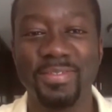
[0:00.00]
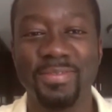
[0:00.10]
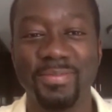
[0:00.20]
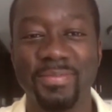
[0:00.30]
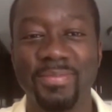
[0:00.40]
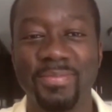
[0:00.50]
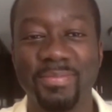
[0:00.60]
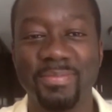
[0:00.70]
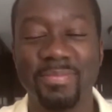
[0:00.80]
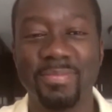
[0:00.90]

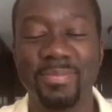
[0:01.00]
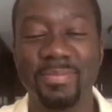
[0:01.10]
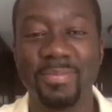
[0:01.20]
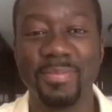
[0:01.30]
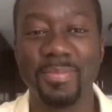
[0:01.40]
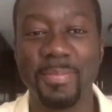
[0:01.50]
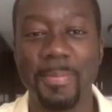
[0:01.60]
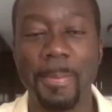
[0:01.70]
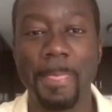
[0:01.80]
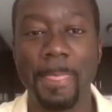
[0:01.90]

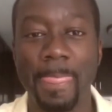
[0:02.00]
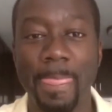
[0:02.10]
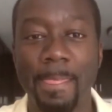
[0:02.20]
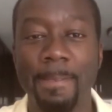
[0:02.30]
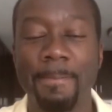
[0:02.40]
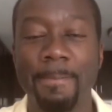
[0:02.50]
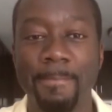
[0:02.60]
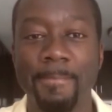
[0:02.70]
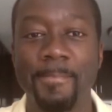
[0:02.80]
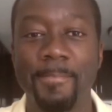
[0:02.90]

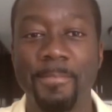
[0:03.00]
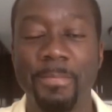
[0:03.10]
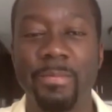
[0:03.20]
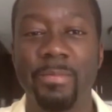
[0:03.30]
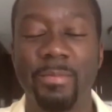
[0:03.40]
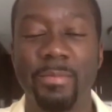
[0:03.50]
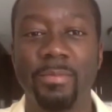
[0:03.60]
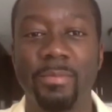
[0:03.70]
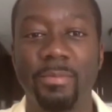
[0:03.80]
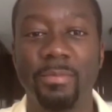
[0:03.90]

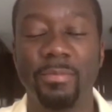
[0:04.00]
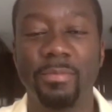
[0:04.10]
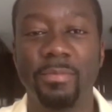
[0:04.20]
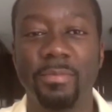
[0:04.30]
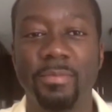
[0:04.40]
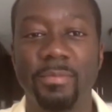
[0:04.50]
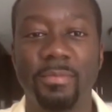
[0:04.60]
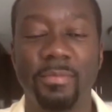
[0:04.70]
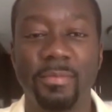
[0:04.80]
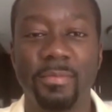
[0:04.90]

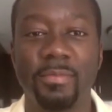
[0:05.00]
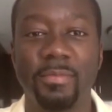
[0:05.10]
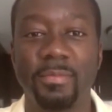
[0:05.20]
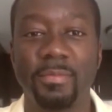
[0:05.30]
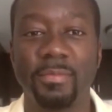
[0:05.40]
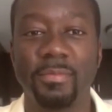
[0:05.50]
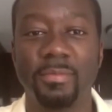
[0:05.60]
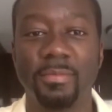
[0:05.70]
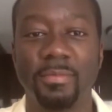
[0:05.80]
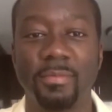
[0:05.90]

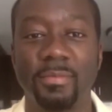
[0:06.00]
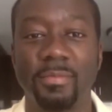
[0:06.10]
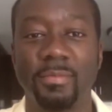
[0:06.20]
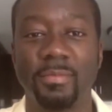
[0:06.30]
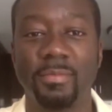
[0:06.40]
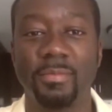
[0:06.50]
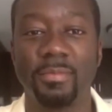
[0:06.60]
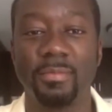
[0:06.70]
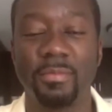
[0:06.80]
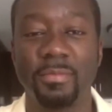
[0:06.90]

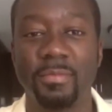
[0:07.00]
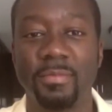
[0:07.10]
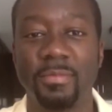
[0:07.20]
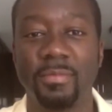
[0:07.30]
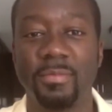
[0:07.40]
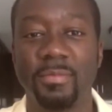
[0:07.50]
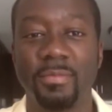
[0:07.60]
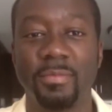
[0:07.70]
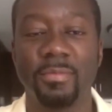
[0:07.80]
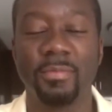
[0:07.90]
(not speaking)